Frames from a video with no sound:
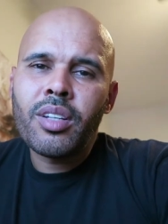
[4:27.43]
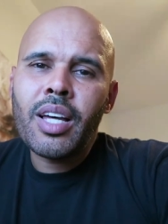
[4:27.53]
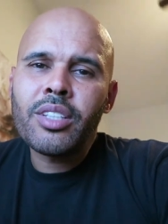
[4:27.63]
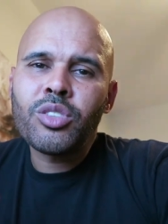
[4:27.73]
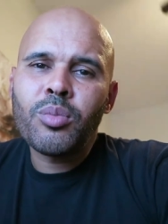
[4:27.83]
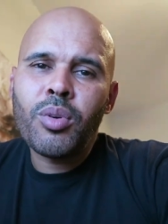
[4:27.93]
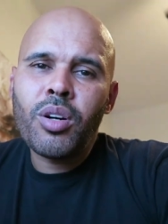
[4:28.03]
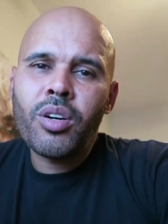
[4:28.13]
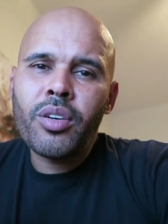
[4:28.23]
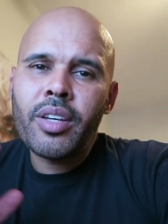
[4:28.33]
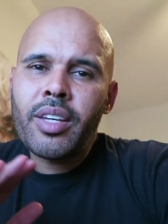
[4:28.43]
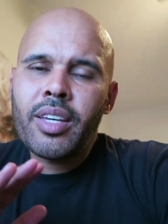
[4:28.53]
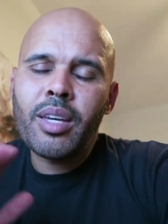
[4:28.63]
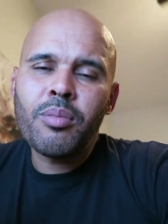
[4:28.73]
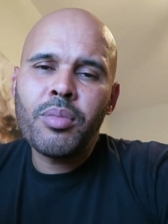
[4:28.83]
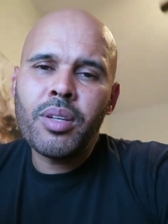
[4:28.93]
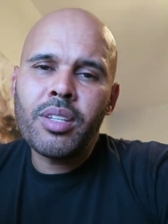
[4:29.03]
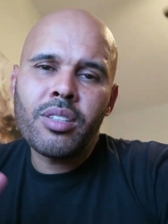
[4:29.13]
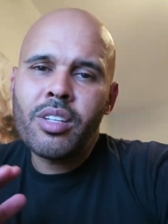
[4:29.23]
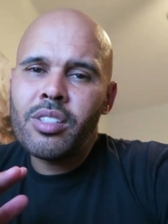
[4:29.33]
Lonzo Ball can
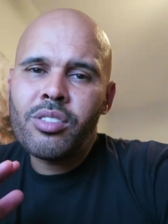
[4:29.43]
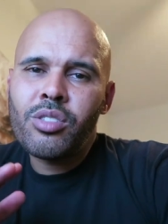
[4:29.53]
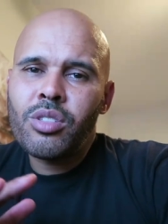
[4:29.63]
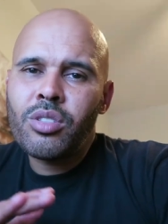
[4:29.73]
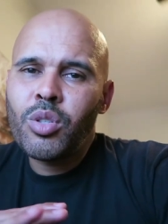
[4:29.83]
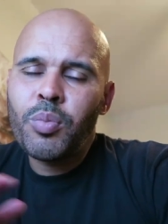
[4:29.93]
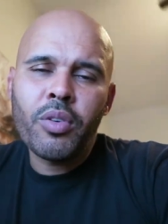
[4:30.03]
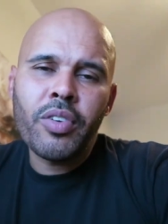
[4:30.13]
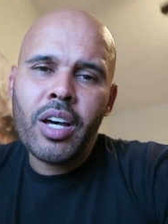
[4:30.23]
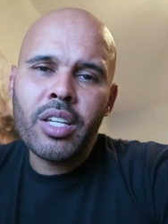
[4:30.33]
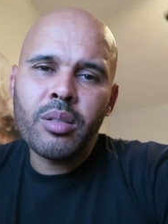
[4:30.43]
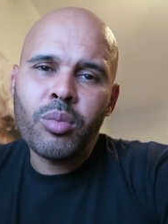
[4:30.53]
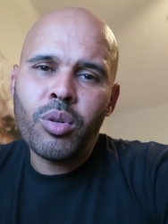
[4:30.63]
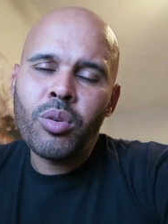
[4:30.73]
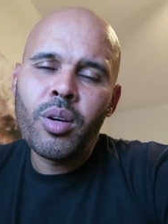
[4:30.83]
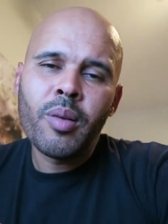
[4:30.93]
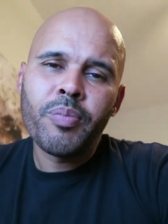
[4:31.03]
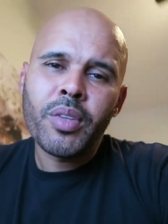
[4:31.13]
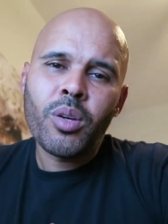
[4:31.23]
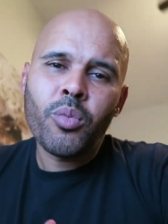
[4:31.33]
is is super valuable
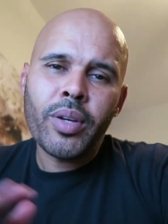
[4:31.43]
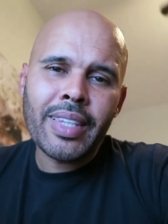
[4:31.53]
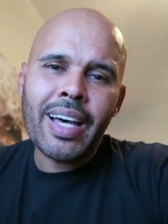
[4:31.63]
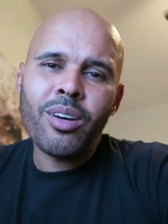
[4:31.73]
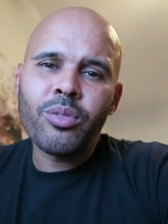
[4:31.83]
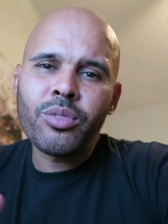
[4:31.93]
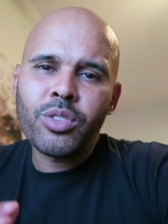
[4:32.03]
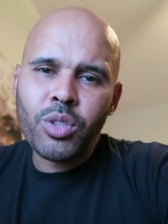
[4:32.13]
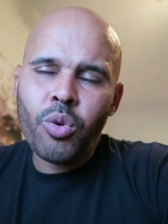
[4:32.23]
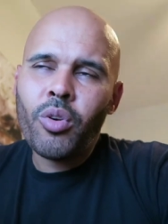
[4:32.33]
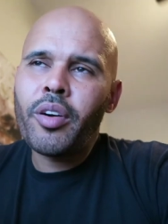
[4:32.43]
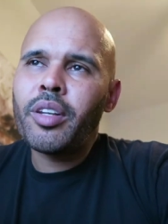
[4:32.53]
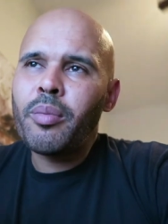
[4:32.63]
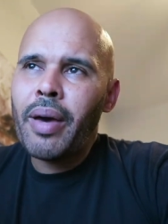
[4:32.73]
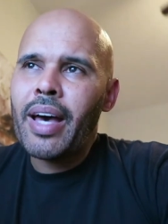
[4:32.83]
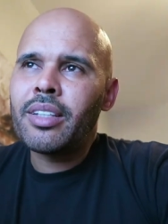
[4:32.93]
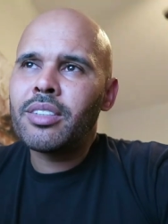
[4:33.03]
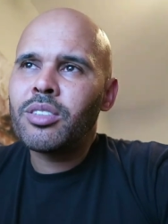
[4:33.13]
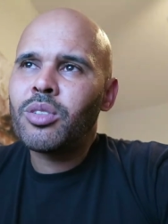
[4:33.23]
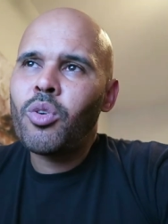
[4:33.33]
without scoring the
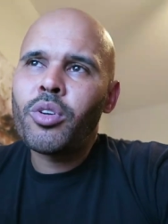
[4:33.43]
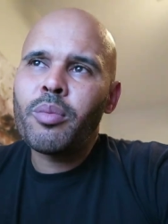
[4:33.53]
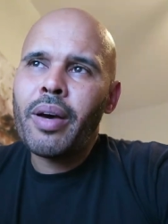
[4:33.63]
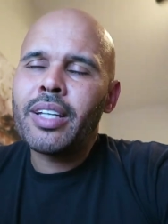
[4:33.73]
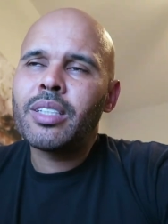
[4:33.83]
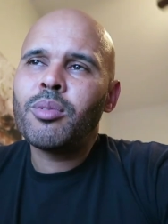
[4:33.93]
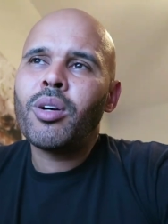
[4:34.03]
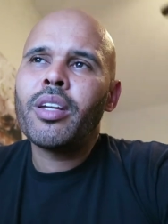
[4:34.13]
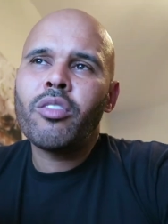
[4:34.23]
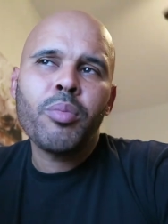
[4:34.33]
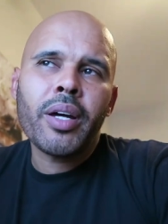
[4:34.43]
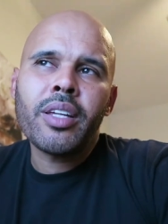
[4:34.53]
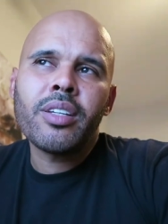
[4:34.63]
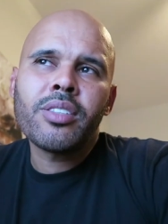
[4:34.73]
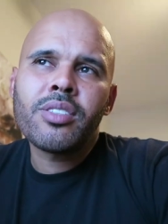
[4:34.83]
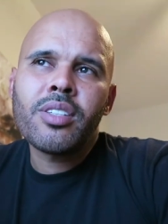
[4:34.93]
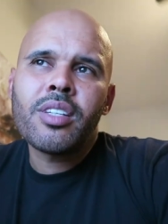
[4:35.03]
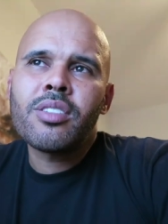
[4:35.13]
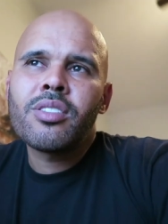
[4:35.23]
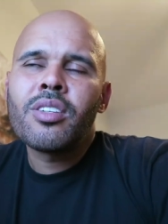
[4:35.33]
bat scoring the basketball. And everybody is
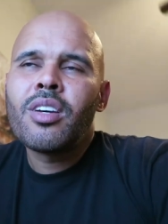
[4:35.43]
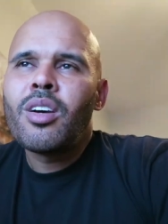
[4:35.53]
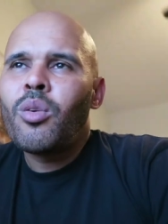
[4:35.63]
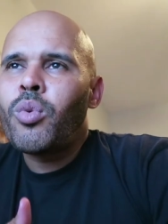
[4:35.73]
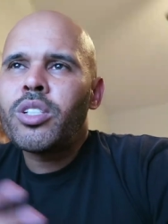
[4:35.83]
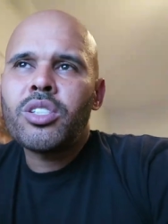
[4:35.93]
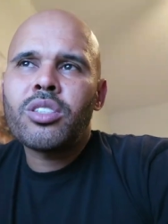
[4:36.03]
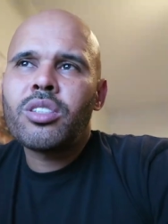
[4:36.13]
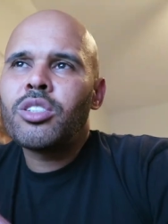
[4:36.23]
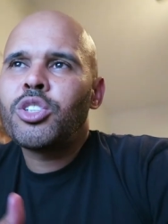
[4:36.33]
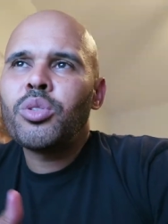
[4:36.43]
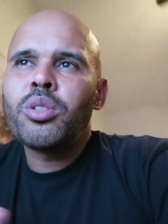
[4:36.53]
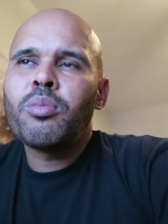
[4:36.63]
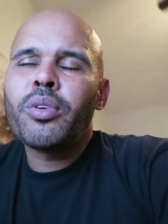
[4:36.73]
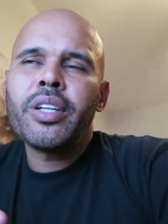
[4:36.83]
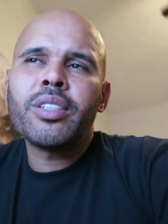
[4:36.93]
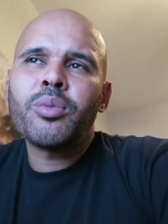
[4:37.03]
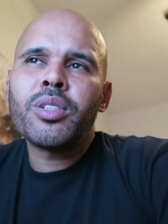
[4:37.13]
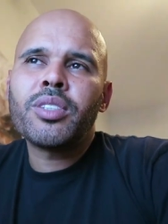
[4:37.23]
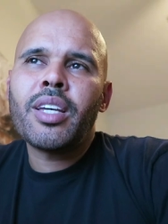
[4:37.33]
is we're just shooting the breeze
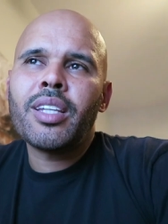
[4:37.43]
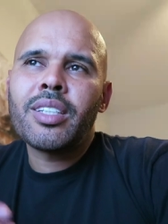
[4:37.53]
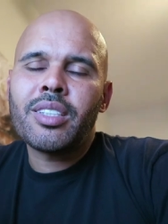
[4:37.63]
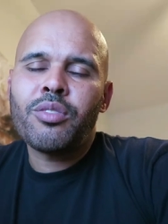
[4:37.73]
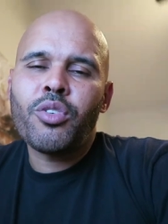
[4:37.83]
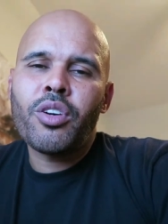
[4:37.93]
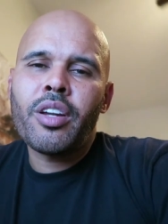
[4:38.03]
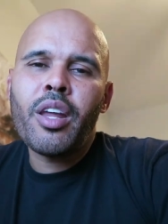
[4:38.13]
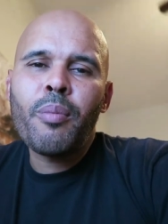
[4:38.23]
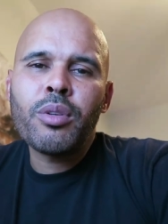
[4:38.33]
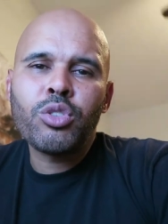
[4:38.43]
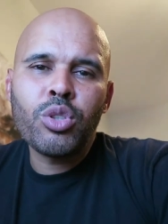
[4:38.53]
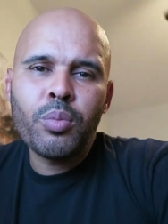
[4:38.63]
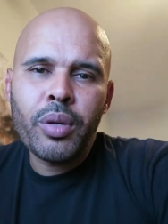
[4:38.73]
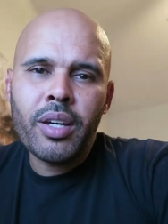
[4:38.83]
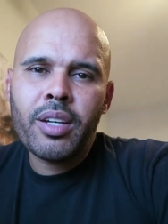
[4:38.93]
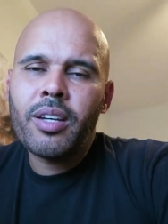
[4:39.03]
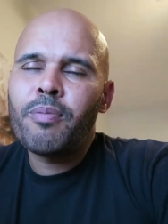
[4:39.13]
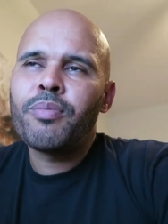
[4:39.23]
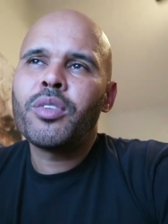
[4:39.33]
and we're saying, listen, for a number two
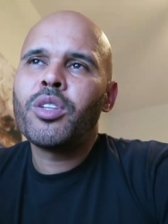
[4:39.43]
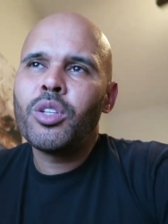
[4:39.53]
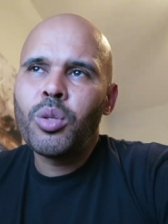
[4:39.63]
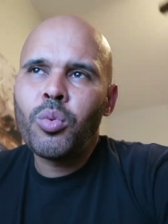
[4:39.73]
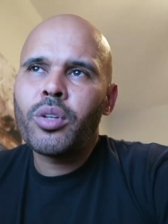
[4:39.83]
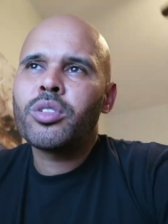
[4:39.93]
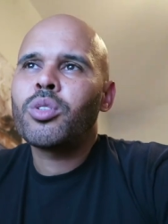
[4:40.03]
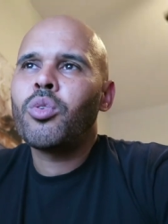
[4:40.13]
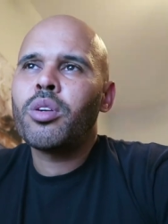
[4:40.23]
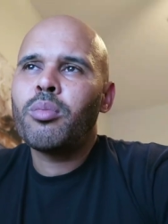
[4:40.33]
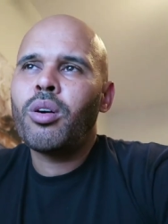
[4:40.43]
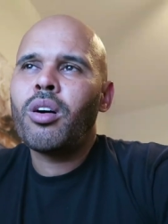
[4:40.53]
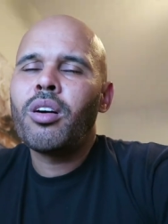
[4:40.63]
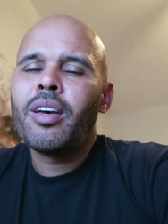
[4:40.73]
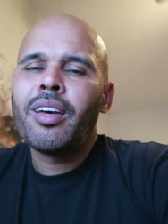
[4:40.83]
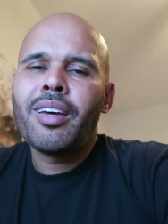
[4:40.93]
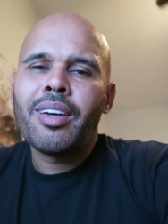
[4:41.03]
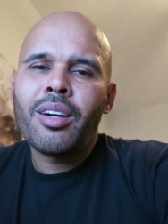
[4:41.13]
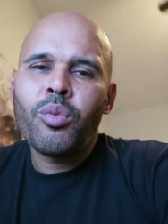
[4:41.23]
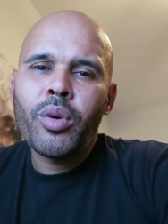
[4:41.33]
pick, you want to score the ball.
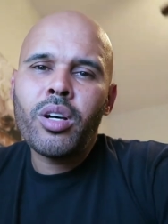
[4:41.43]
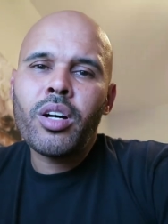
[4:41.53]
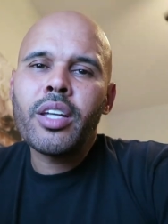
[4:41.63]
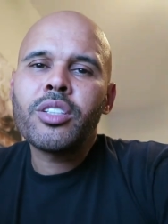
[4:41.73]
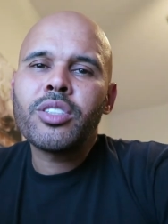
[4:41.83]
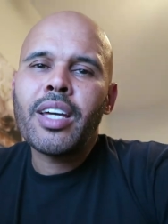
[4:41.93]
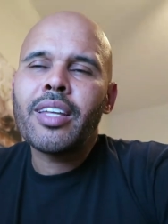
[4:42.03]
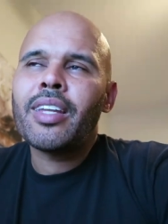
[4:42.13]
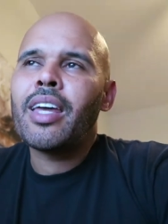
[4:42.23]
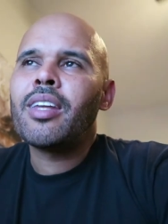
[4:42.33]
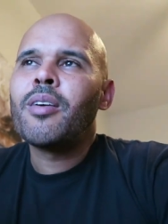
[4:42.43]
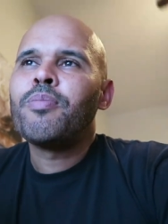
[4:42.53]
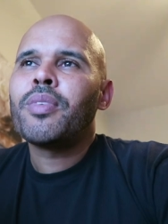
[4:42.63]
We all understand that.